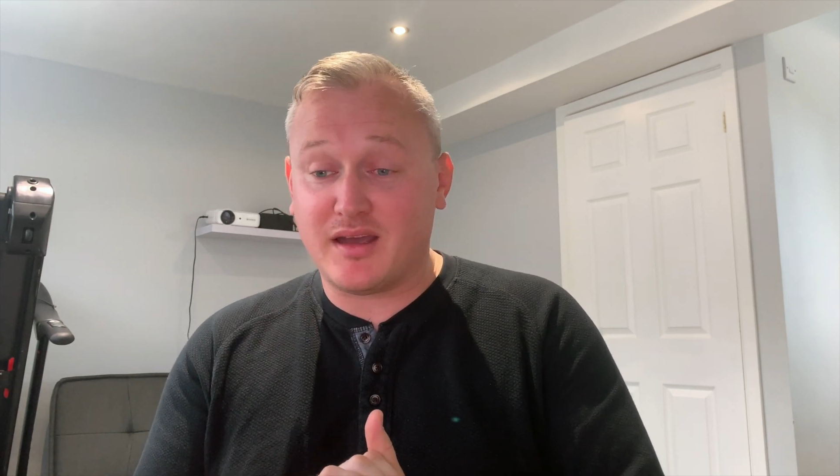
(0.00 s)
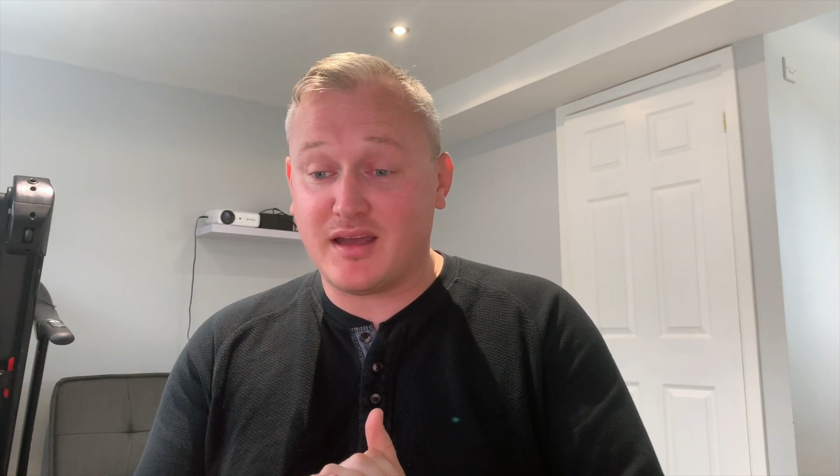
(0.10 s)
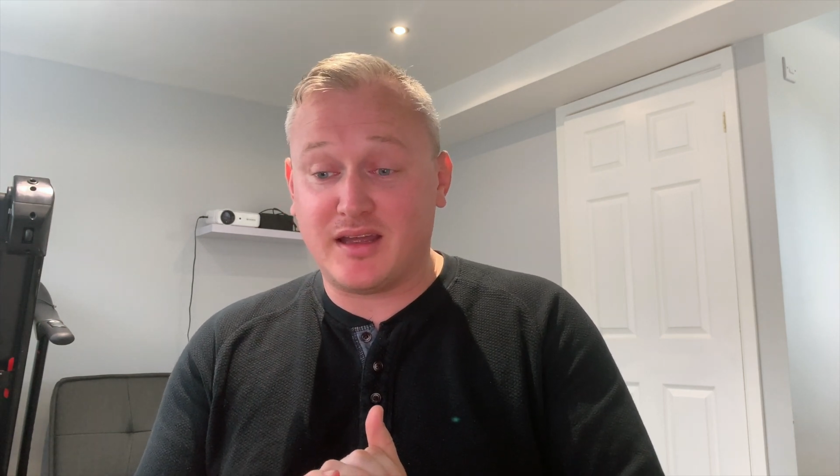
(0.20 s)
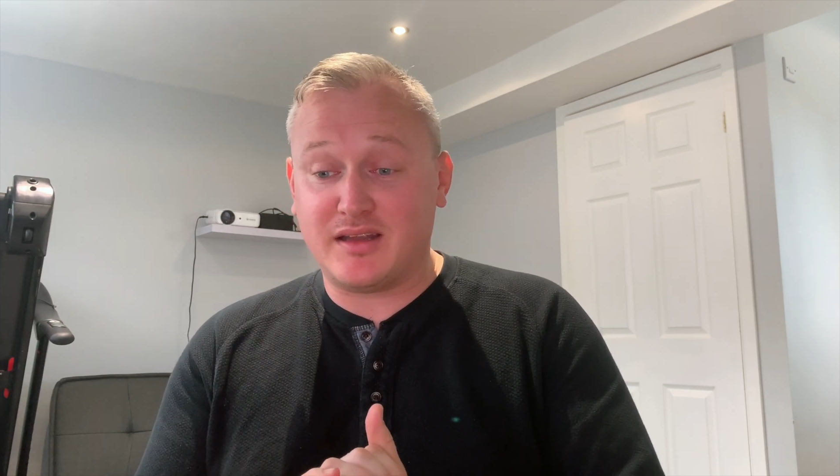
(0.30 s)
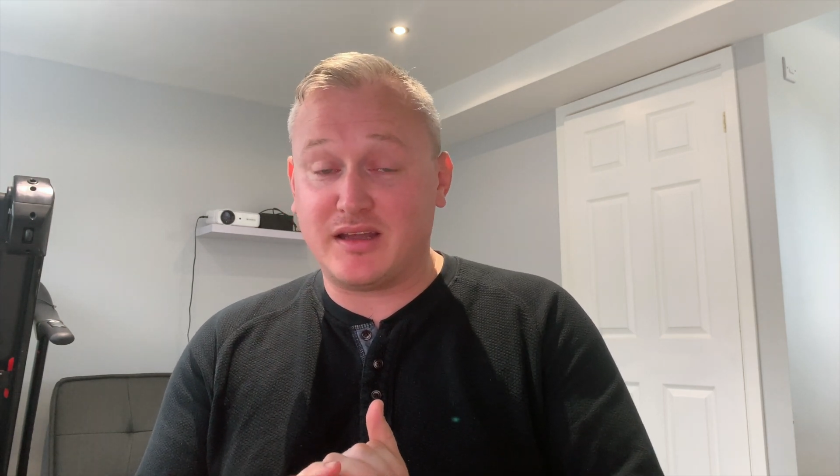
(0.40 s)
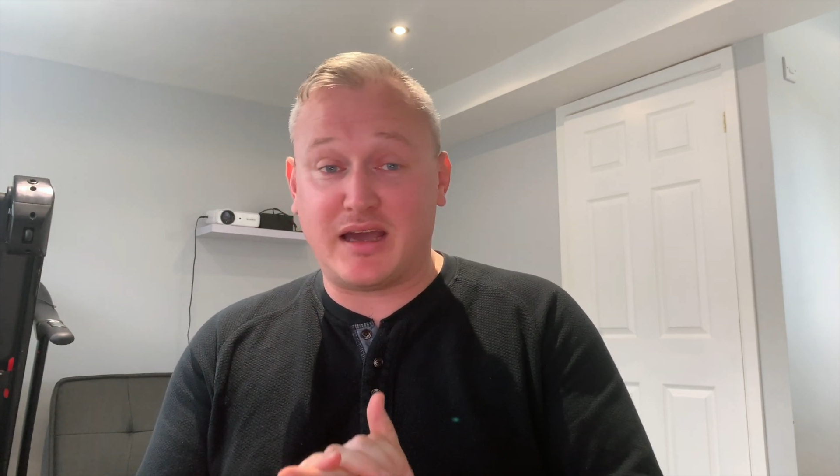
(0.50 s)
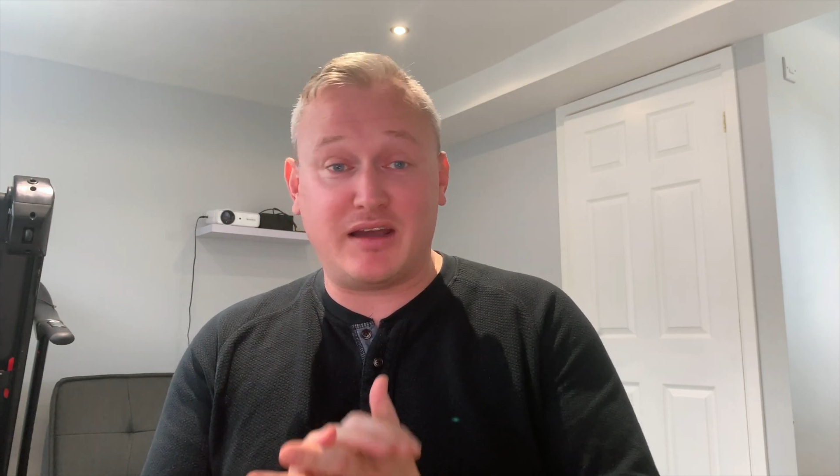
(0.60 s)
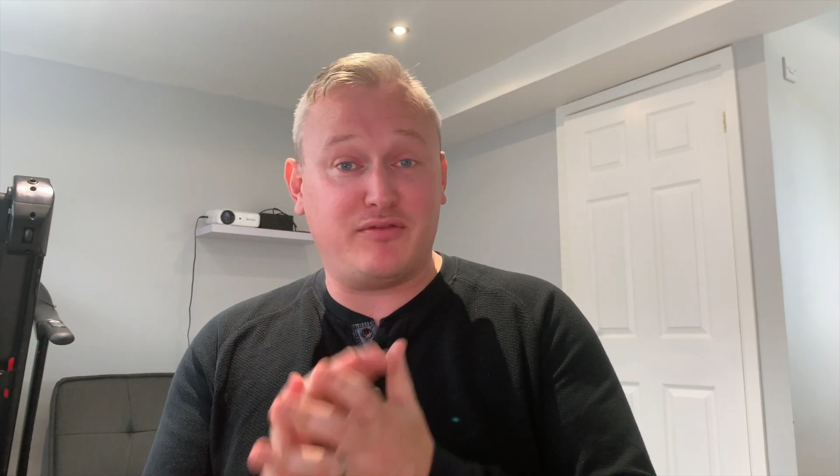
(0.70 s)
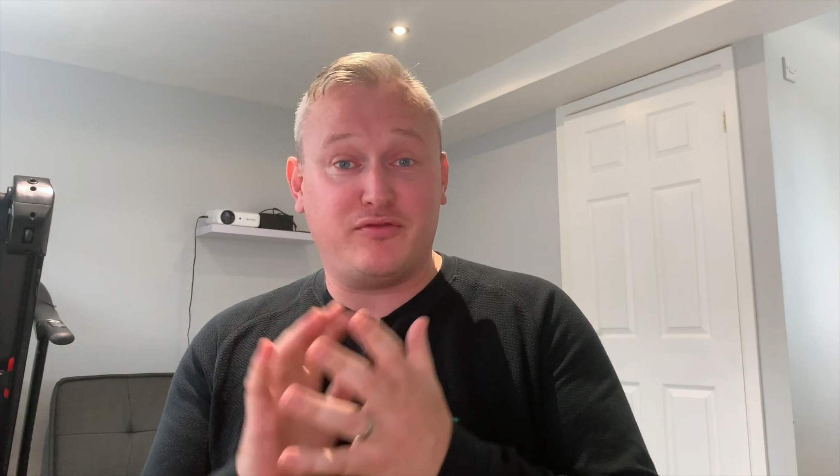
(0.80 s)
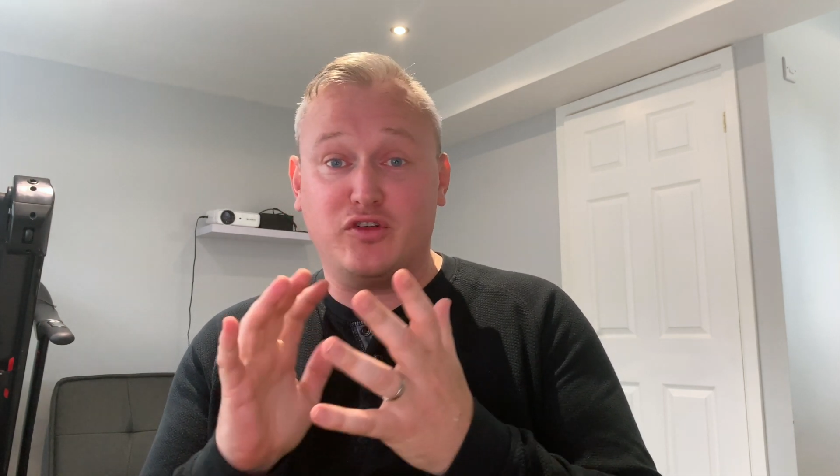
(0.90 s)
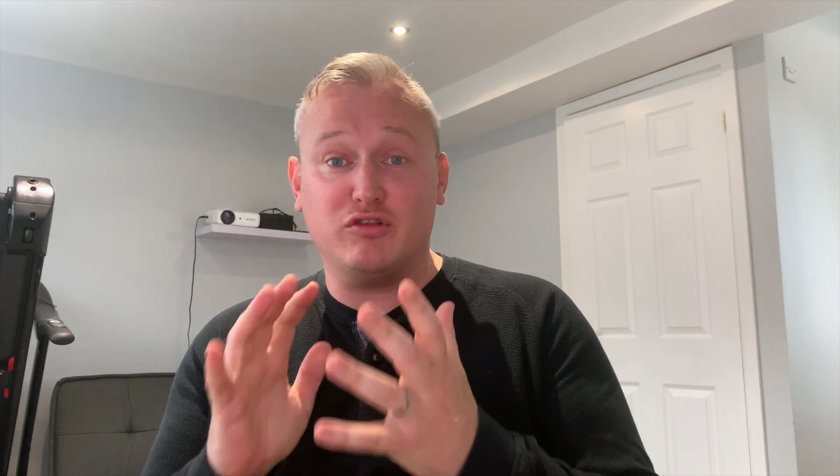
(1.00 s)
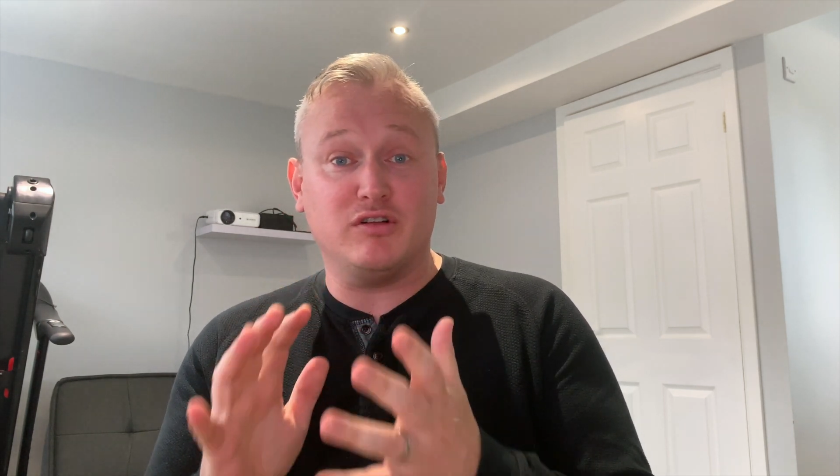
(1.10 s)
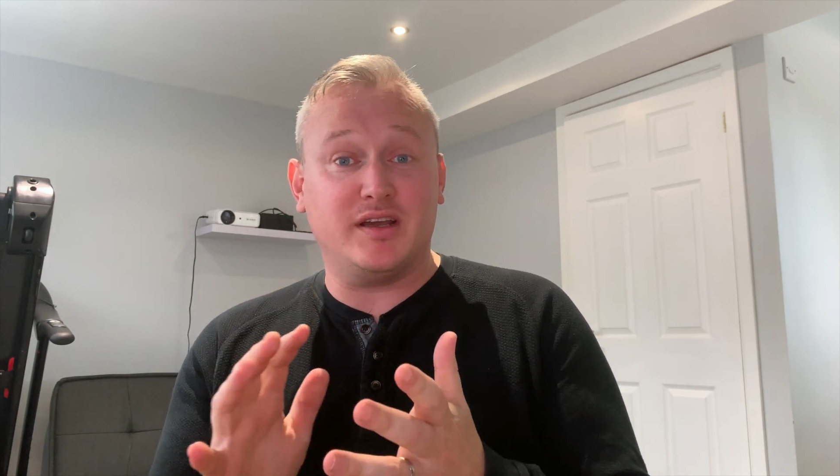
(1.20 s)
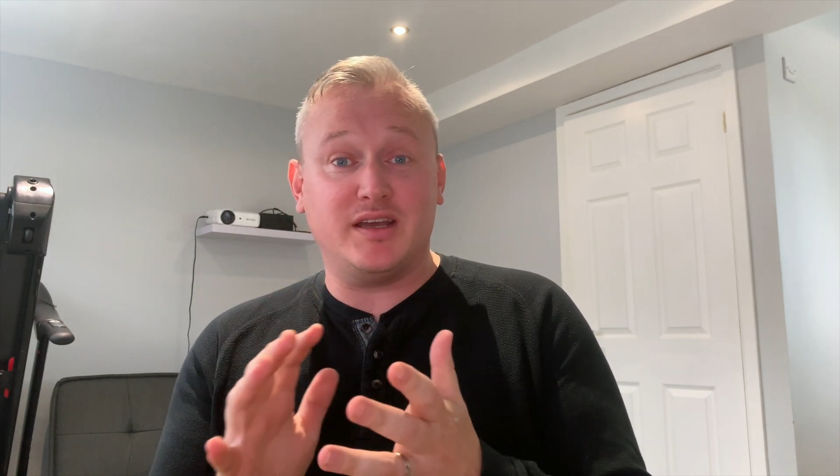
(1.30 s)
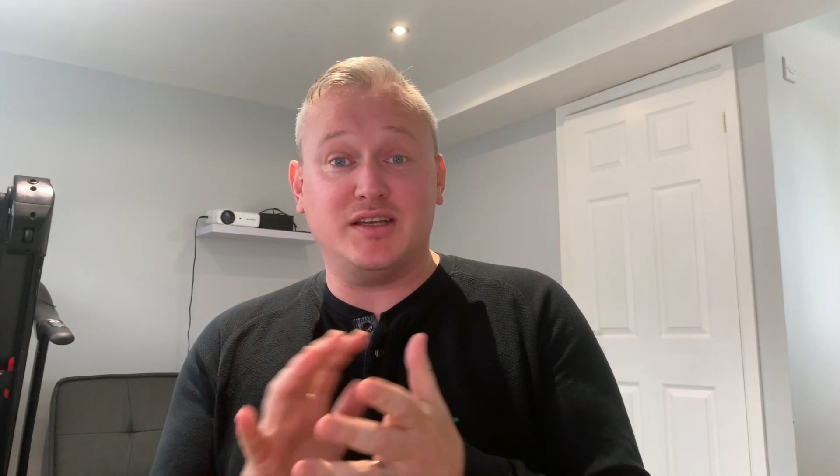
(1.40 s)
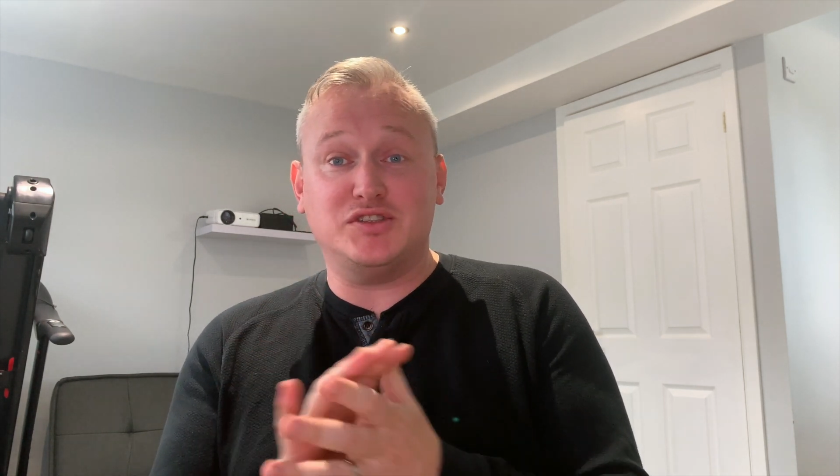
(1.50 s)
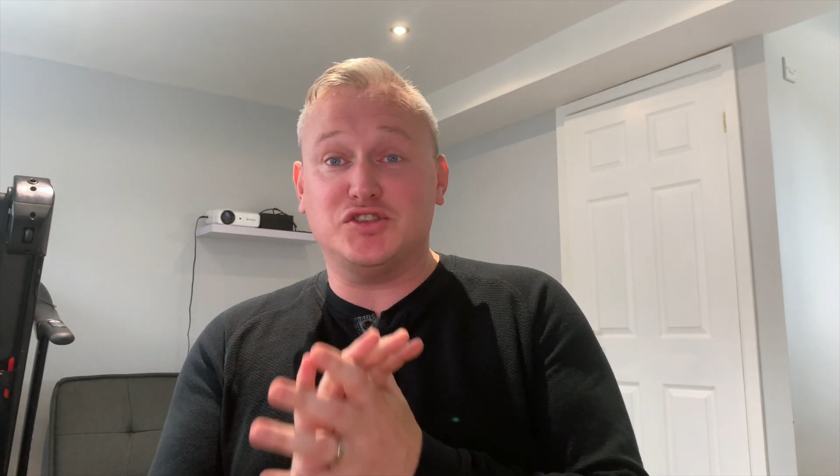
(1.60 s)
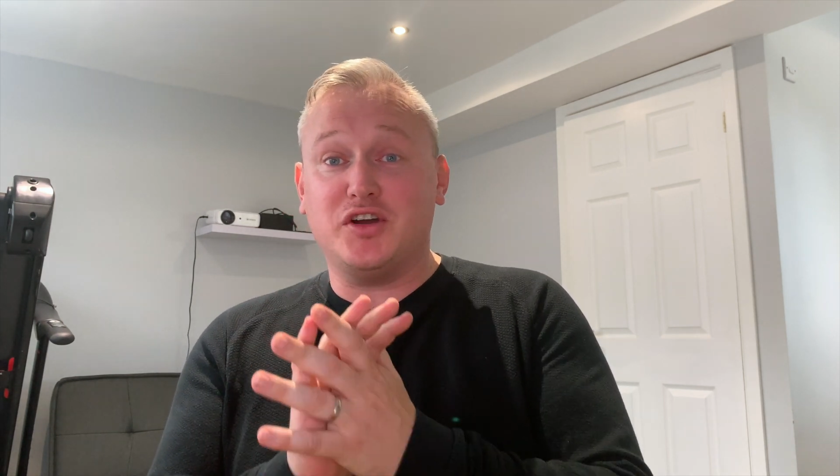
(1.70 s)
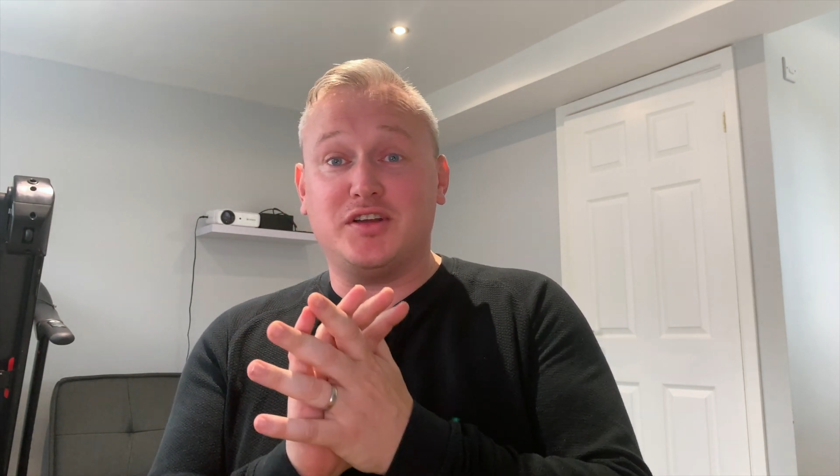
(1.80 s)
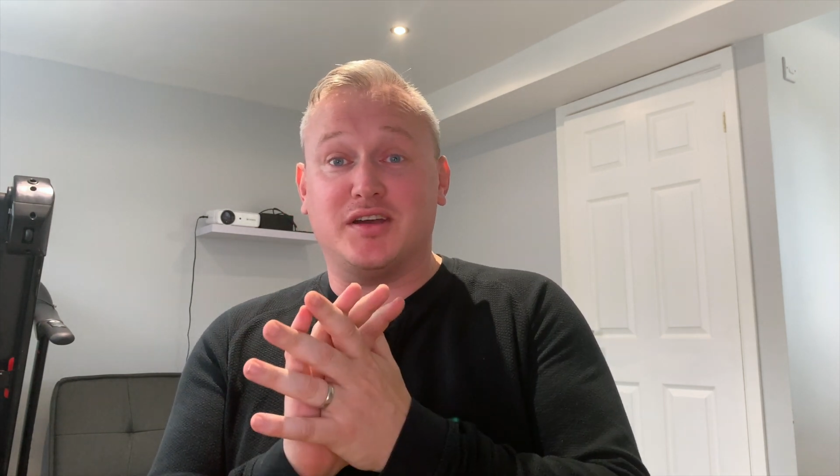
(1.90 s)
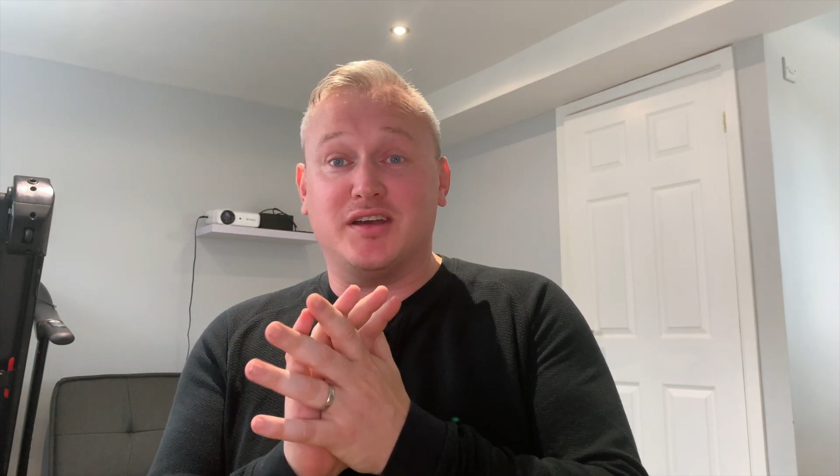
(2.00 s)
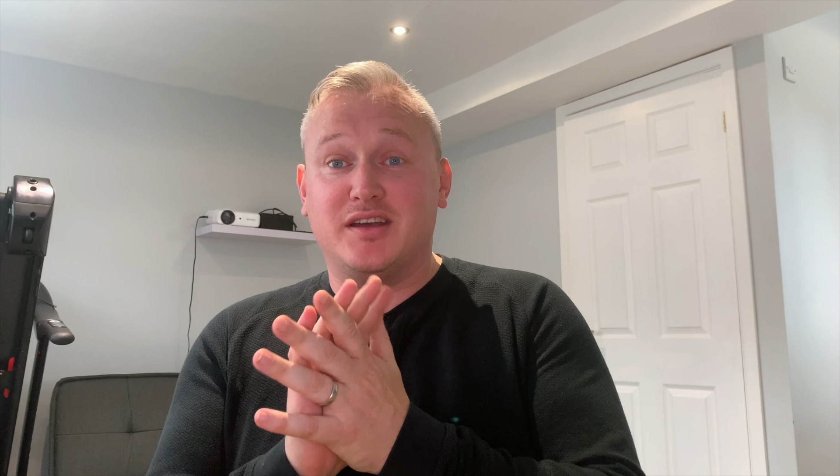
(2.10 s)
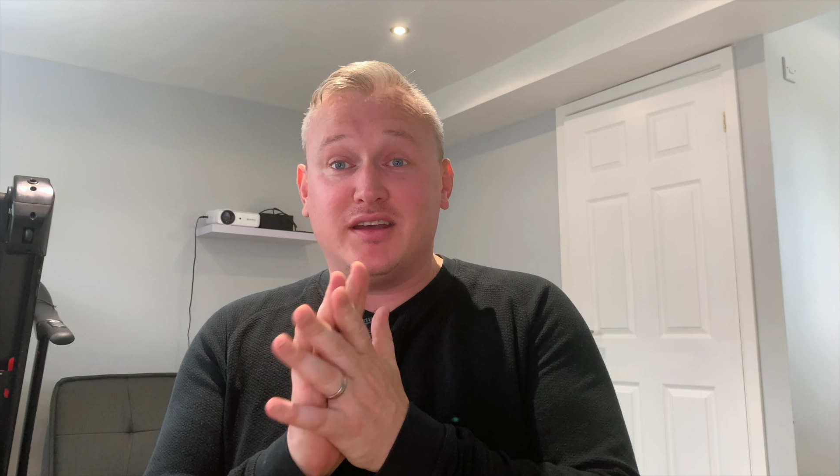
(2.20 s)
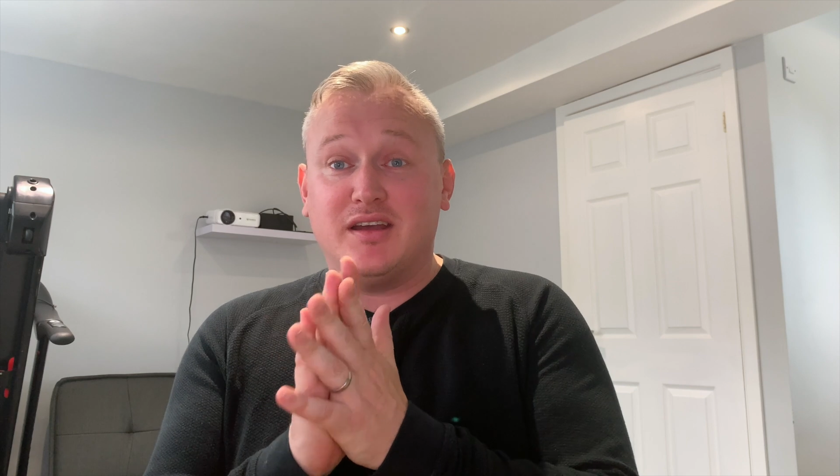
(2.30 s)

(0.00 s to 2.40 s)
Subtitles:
and I thoroughly enjoyed it.